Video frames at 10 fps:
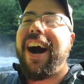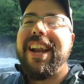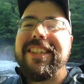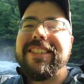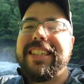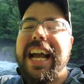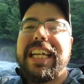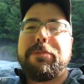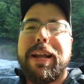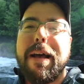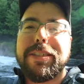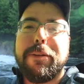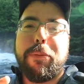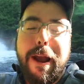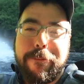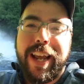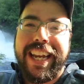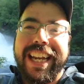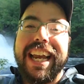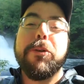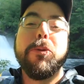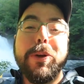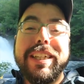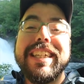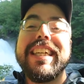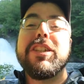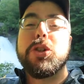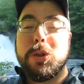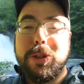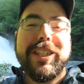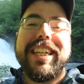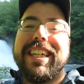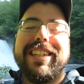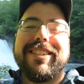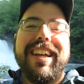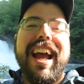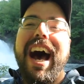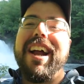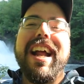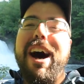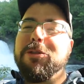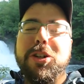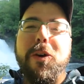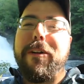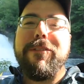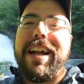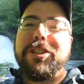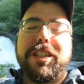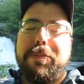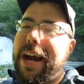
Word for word: honestly has been absolutely breathtaking. It really, truly is an outdoor adventures